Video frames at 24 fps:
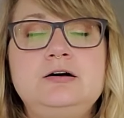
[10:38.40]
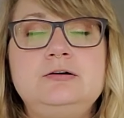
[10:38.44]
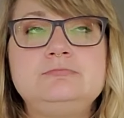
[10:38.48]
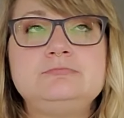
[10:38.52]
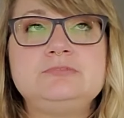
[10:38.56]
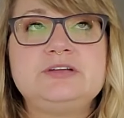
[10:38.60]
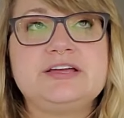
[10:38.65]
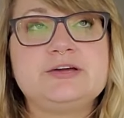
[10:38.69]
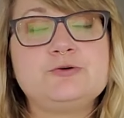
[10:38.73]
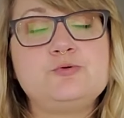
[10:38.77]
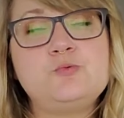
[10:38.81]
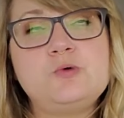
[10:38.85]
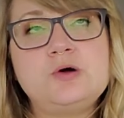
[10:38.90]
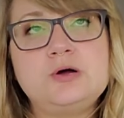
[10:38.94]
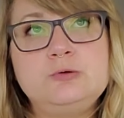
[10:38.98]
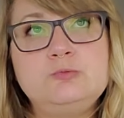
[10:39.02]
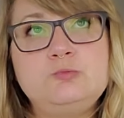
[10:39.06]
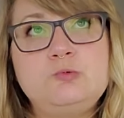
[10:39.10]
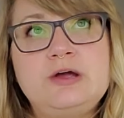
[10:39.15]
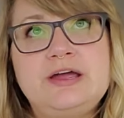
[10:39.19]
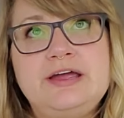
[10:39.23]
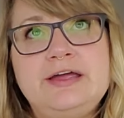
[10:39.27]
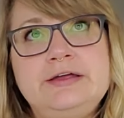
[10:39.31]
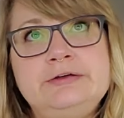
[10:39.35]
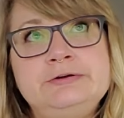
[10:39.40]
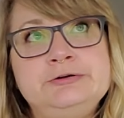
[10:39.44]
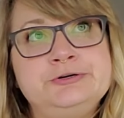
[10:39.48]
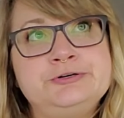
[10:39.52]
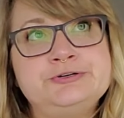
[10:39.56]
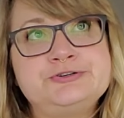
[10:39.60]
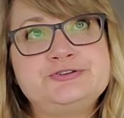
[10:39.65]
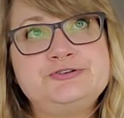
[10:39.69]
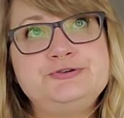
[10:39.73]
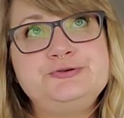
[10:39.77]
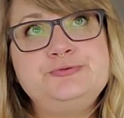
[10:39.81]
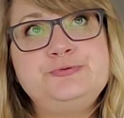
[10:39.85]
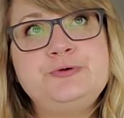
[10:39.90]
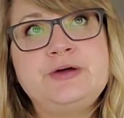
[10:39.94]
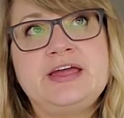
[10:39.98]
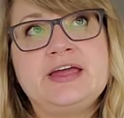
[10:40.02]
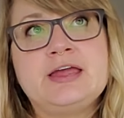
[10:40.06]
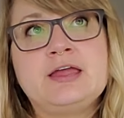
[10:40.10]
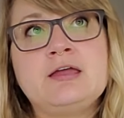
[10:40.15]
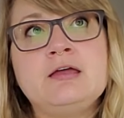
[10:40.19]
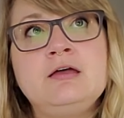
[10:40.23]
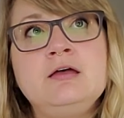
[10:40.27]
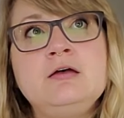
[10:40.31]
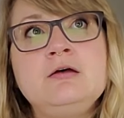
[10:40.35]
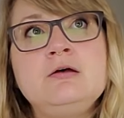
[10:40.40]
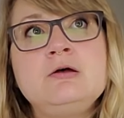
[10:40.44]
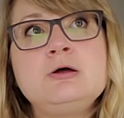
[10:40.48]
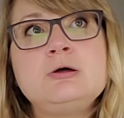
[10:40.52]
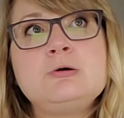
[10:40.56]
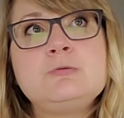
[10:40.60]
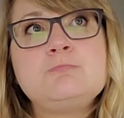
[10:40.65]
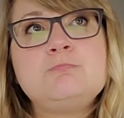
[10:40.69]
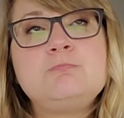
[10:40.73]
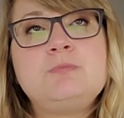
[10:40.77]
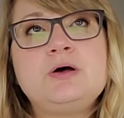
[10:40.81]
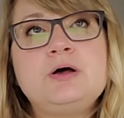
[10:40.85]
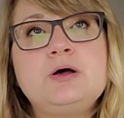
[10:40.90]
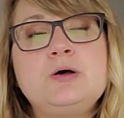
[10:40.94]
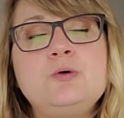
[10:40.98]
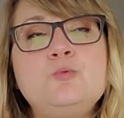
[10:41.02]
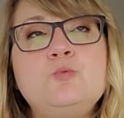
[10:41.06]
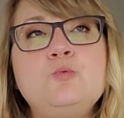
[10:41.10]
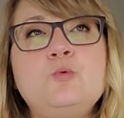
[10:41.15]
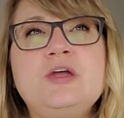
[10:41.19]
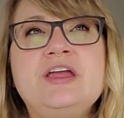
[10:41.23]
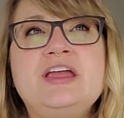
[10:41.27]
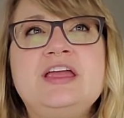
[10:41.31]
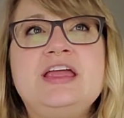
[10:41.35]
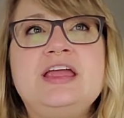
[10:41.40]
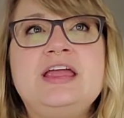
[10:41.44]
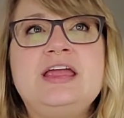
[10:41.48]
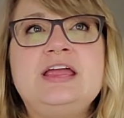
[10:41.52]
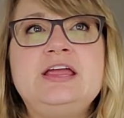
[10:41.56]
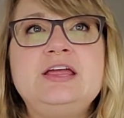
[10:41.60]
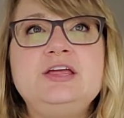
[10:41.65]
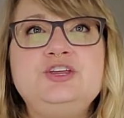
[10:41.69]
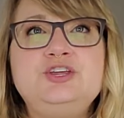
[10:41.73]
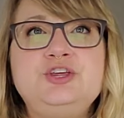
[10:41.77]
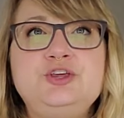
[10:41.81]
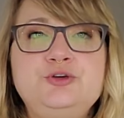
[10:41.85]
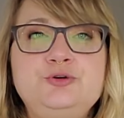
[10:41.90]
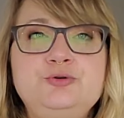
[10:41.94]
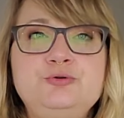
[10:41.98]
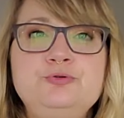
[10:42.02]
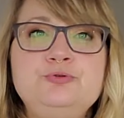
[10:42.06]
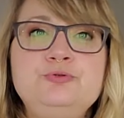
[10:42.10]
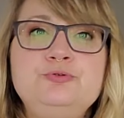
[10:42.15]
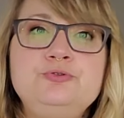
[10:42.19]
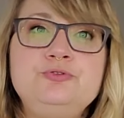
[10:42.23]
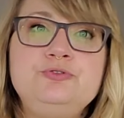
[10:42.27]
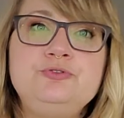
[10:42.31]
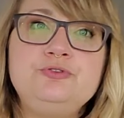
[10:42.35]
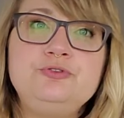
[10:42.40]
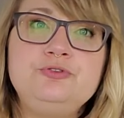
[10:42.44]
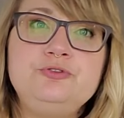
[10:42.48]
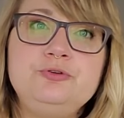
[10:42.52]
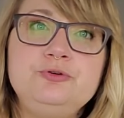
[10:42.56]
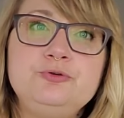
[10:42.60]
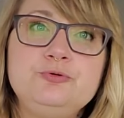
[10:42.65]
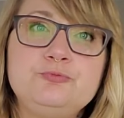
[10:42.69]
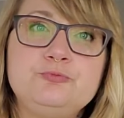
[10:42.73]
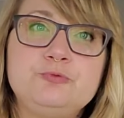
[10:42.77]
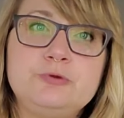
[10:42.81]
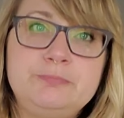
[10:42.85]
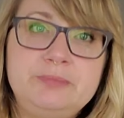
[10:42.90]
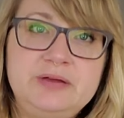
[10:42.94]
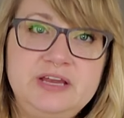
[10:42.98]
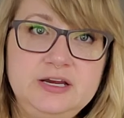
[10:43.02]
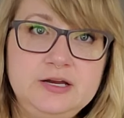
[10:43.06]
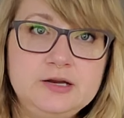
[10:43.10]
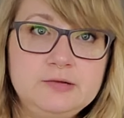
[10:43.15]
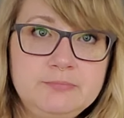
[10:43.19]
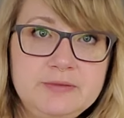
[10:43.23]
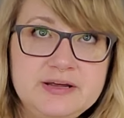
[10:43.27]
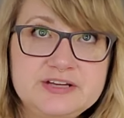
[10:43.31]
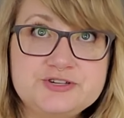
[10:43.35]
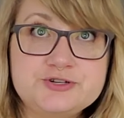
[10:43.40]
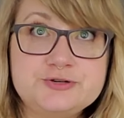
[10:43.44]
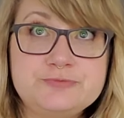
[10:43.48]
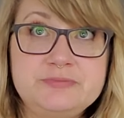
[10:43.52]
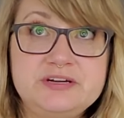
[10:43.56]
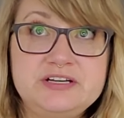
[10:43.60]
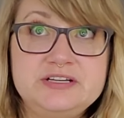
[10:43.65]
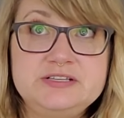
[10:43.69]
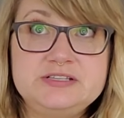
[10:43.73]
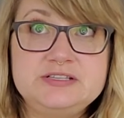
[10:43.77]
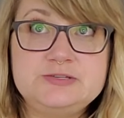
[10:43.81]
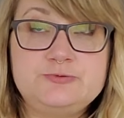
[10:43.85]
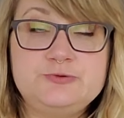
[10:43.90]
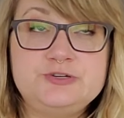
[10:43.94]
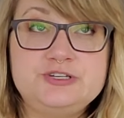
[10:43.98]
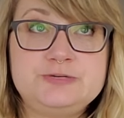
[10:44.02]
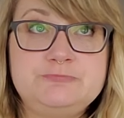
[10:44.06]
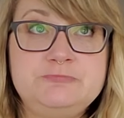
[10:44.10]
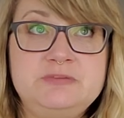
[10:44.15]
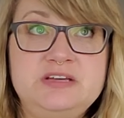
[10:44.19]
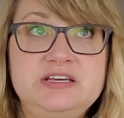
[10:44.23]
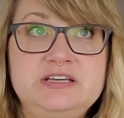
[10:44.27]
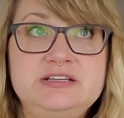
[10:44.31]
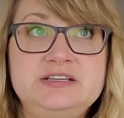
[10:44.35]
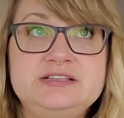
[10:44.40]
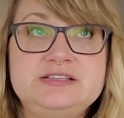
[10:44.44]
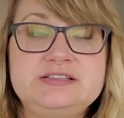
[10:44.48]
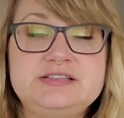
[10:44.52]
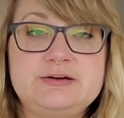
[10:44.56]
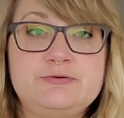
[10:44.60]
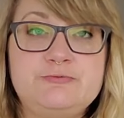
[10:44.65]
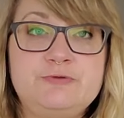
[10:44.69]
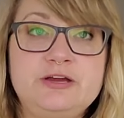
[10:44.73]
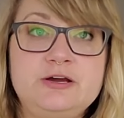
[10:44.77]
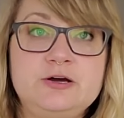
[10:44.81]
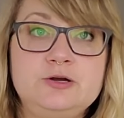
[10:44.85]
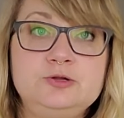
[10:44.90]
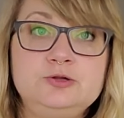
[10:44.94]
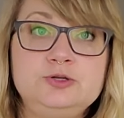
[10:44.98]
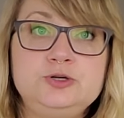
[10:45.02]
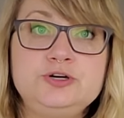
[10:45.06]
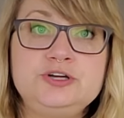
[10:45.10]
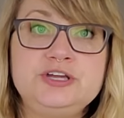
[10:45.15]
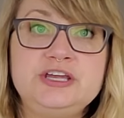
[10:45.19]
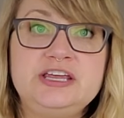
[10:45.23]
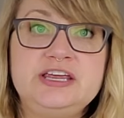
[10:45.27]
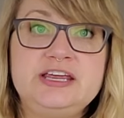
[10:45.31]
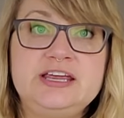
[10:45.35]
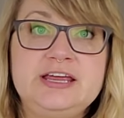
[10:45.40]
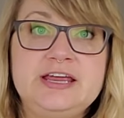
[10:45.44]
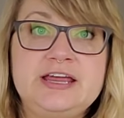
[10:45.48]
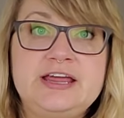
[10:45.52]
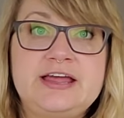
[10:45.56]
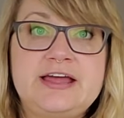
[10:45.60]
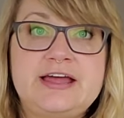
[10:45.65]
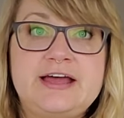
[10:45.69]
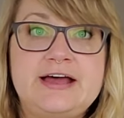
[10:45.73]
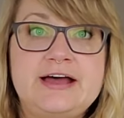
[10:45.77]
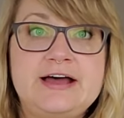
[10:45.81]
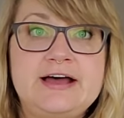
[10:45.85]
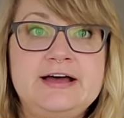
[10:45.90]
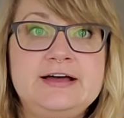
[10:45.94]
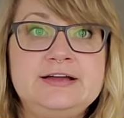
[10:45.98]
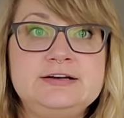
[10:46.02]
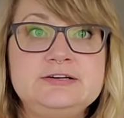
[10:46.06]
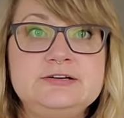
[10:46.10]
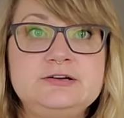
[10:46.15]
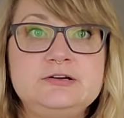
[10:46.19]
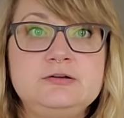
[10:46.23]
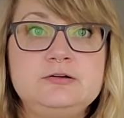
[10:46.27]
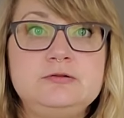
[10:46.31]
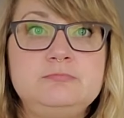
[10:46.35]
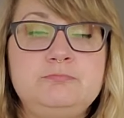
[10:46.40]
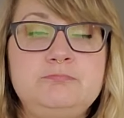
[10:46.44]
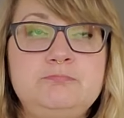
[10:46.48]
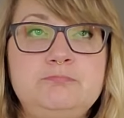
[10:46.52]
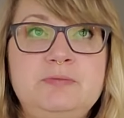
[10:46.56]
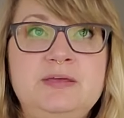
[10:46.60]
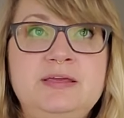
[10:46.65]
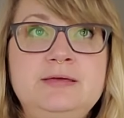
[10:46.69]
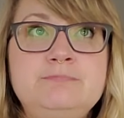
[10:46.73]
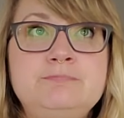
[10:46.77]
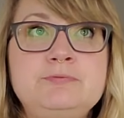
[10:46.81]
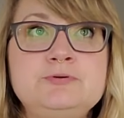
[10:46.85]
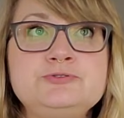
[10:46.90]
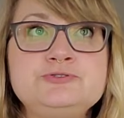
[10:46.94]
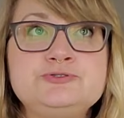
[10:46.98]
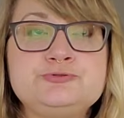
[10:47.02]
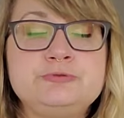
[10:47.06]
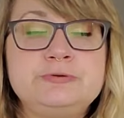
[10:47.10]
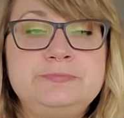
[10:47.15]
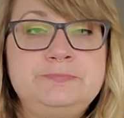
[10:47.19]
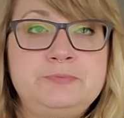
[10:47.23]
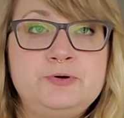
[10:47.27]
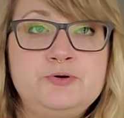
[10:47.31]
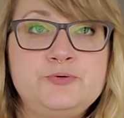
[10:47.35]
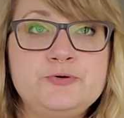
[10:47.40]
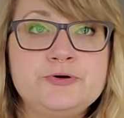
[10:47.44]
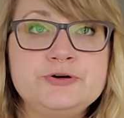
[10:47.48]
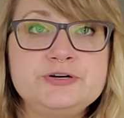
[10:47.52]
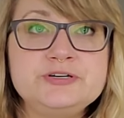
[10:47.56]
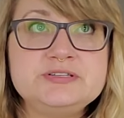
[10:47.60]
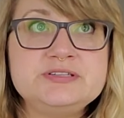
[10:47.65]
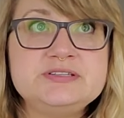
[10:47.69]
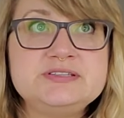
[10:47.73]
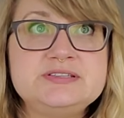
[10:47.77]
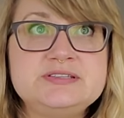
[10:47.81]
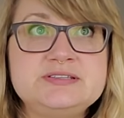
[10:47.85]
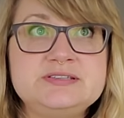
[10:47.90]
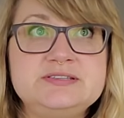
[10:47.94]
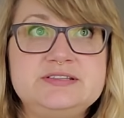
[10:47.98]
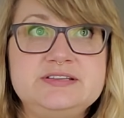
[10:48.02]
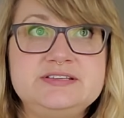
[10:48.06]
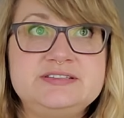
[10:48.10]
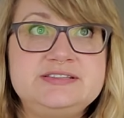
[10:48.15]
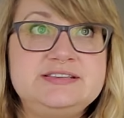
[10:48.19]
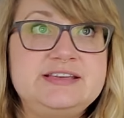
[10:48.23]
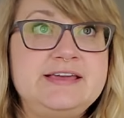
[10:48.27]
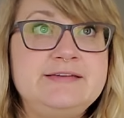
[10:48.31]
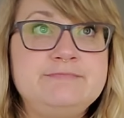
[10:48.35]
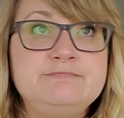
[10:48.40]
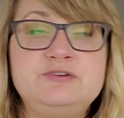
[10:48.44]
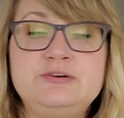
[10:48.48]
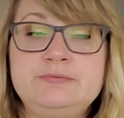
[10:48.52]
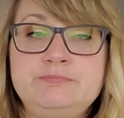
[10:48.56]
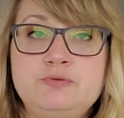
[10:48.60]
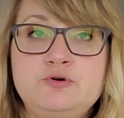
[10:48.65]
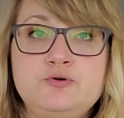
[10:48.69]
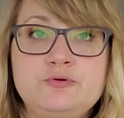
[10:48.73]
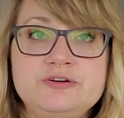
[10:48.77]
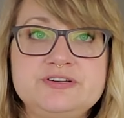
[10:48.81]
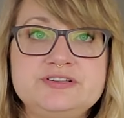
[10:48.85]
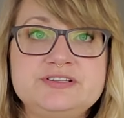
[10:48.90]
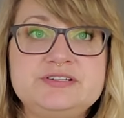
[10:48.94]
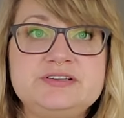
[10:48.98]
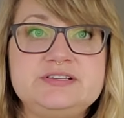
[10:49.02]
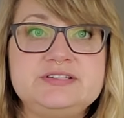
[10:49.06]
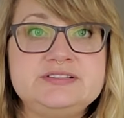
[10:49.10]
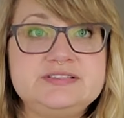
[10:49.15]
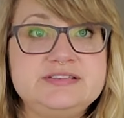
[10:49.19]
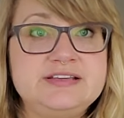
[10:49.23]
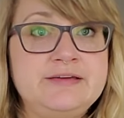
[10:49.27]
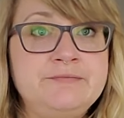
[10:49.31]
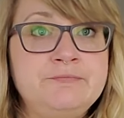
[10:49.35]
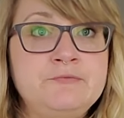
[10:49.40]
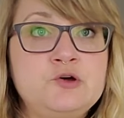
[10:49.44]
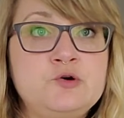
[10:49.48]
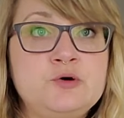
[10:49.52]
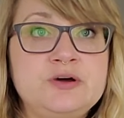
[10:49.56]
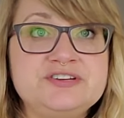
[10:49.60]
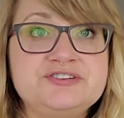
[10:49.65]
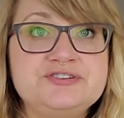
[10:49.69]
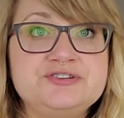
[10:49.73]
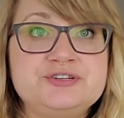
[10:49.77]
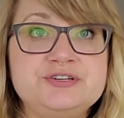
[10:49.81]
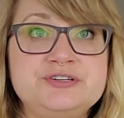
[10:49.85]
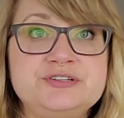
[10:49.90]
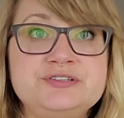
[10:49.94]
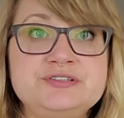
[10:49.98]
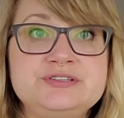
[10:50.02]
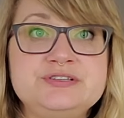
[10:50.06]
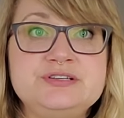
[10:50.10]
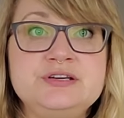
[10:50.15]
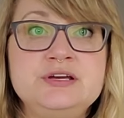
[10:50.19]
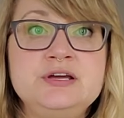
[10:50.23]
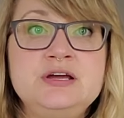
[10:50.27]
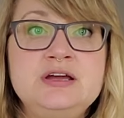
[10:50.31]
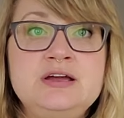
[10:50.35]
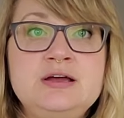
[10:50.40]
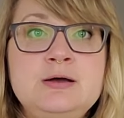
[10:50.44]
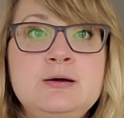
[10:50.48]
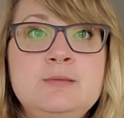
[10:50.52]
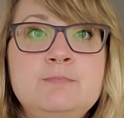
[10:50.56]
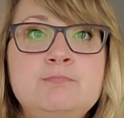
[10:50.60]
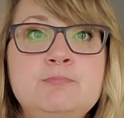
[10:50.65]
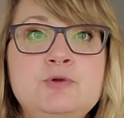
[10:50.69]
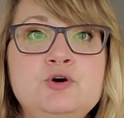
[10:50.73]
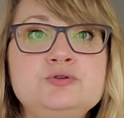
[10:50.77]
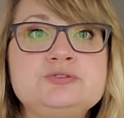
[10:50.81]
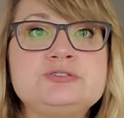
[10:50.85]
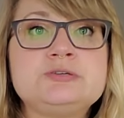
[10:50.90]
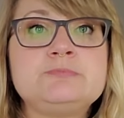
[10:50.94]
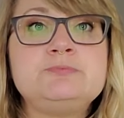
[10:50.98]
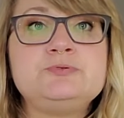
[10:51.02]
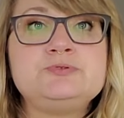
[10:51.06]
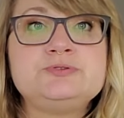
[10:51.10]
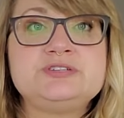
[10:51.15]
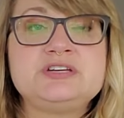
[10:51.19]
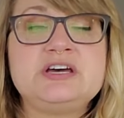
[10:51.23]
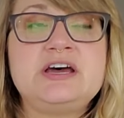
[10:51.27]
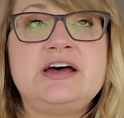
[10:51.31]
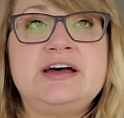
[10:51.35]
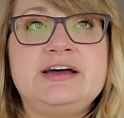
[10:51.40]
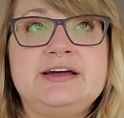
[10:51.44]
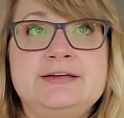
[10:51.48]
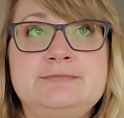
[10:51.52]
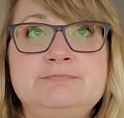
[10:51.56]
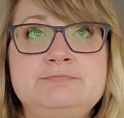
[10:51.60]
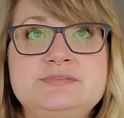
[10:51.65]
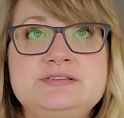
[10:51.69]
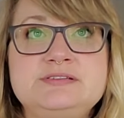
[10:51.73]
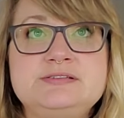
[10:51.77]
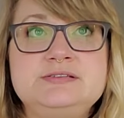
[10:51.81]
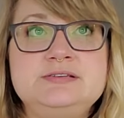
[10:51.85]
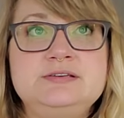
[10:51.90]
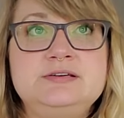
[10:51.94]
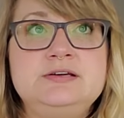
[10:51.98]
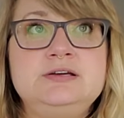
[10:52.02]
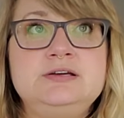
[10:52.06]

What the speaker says: like a one-way or two-way, but we use repeated measurements, which means that we are looking at people's reports, the same reports to the same questions multiple times.